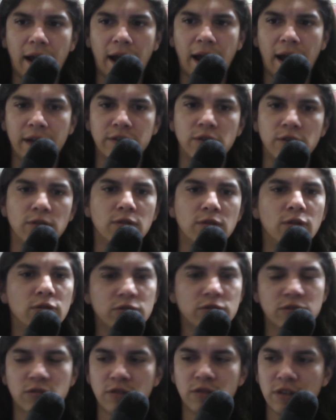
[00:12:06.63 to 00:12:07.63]
don't
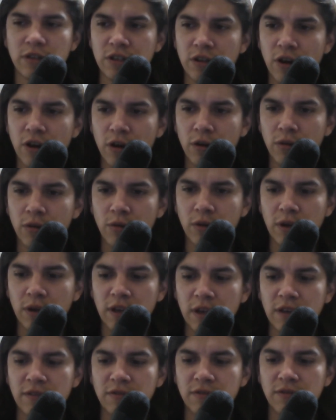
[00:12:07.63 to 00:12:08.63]
also really know
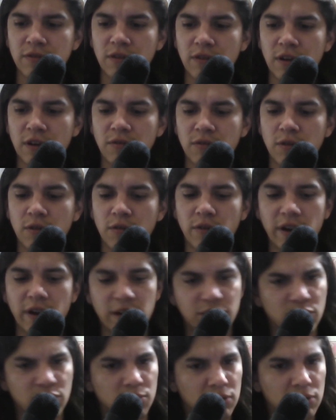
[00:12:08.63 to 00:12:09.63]
if we're
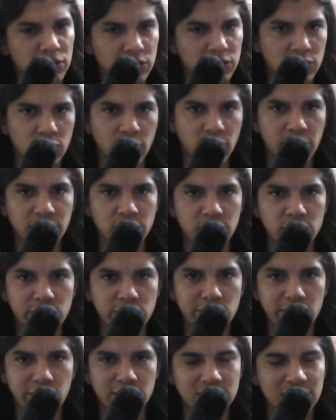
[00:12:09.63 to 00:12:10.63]
ready for political
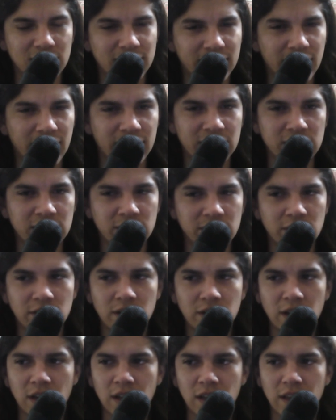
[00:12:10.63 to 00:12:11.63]
revolutionaries like that
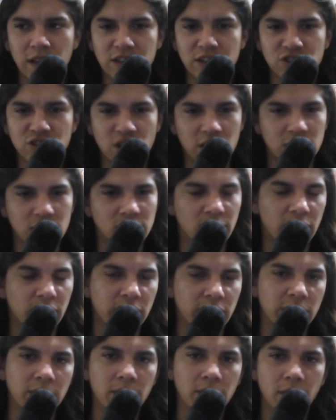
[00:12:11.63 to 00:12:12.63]
either, like Che
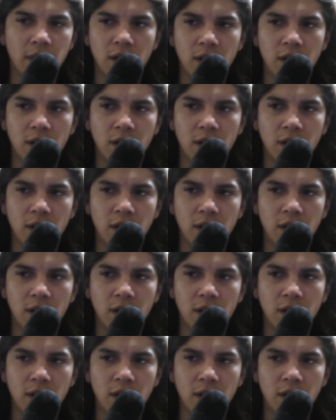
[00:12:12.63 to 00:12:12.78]
Guevara.